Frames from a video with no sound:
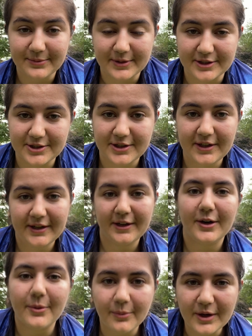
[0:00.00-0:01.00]
which
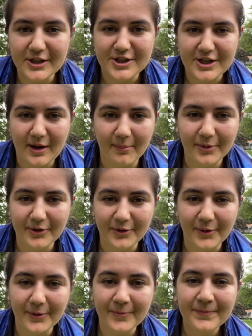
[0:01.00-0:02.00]
one shot bullet
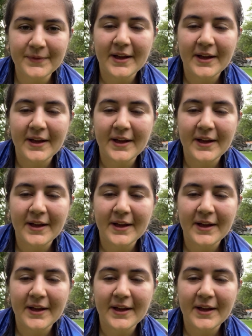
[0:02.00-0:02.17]
hole.